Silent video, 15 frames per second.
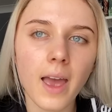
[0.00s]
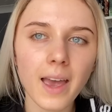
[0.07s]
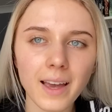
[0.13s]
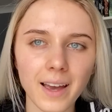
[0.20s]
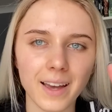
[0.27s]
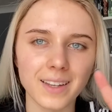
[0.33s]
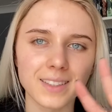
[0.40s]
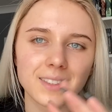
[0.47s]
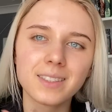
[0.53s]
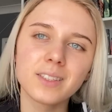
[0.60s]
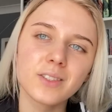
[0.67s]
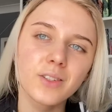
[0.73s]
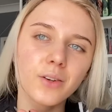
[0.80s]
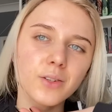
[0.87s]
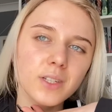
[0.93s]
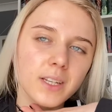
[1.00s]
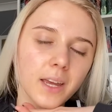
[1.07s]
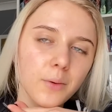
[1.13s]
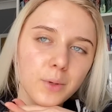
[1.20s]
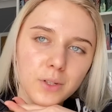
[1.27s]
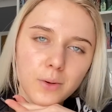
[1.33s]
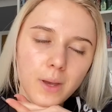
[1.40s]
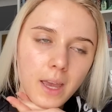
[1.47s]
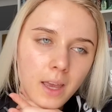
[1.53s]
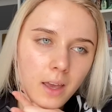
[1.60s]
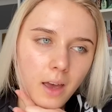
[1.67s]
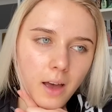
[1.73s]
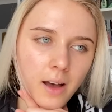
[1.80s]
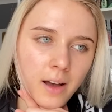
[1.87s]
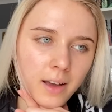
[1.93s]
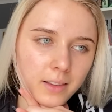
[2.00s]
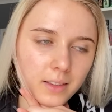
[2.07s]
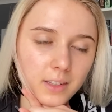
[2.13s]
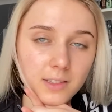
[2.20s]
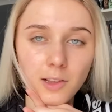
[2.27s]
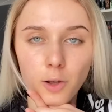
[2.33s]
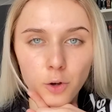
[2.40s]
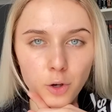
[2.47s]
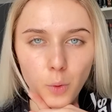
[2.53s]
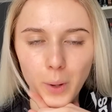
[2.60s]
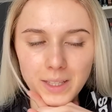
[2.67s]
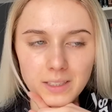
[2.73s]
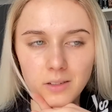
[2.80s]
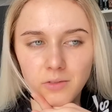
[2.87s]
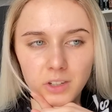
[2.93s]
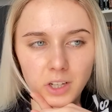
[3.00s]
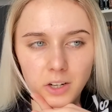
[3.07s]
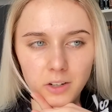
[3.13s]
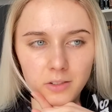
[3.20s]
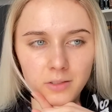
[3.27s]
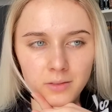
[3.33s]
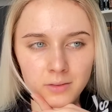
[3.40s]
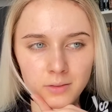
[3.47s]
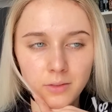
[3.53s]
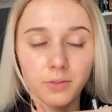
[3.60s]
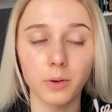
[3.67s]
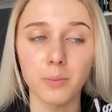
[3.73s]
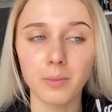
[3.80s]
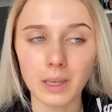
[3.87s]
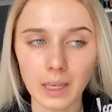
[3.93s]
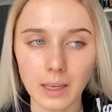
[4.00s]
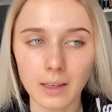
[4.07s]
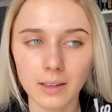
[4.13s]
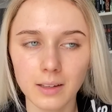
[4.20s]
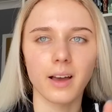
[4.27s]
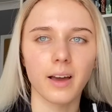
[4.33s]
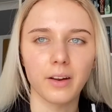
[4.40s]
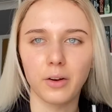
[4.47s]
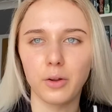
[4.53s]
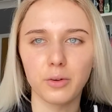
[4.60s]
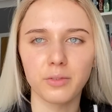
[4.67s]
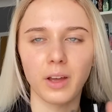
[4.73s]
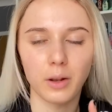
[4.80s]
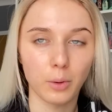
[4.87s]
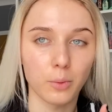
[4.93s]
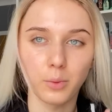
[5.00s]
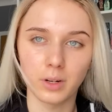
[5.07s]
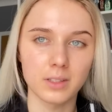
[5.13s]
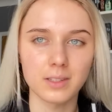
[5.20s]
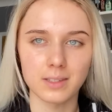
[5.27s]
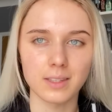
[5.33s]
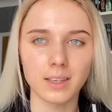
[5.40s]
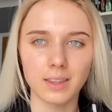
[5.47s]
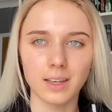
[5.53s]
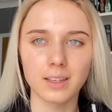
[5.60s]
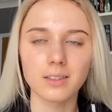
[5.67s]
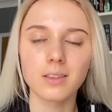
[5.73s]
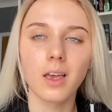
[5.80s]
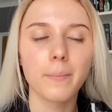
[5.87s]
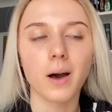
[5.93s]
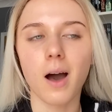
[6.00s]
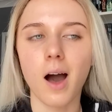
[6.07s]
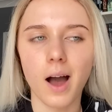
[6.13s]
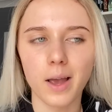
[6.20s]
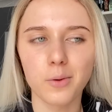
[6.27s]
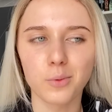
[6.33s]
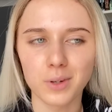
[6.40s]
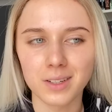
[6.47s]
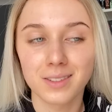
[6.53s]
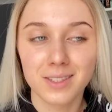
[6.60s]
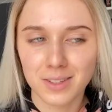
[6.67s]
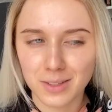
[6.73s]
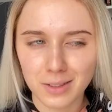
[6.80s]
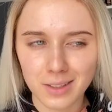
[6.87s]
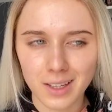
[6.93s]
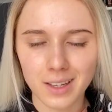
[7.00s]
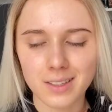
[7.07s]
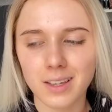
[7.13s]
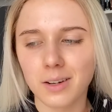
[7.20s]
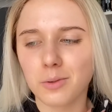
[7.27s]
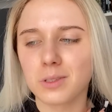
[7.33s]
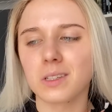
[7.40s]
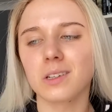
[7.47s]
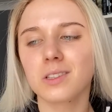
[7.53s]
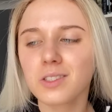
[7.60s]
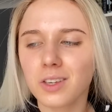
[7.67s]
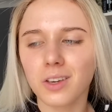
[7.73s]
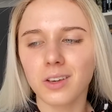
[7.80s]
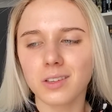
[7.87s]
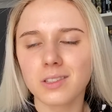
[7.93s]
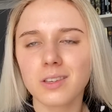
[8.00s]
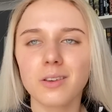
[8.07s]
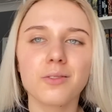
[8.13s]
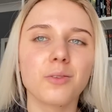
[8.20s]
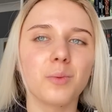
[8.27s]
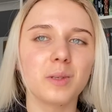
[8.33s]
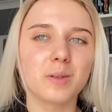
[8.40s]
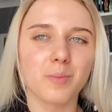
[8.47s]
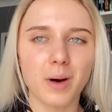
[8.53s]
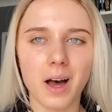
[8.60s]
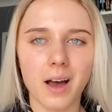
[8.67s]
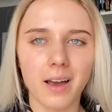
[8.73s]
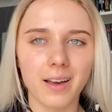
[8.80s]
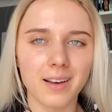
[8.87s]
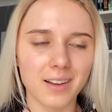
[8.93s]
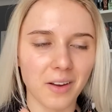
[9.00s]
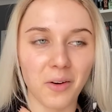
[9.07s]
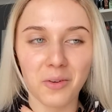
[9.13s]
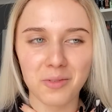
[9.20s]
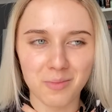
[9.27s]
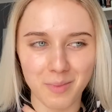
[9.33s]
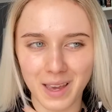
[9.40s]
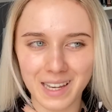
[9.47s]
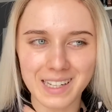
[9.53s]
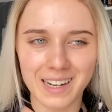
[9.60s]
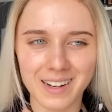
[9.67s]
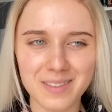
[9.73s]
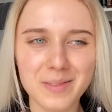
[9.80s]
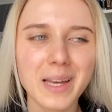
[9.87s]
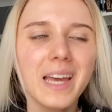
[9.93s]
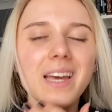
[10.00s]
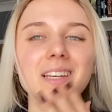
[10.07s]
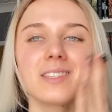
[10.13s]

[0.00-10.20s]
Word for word: Hey guys, so today we're doing this long-awaited video for me. I don't know if anyone wanted to see this, but I wanted to do this and it was an excuse for me to buy a lot of makeup.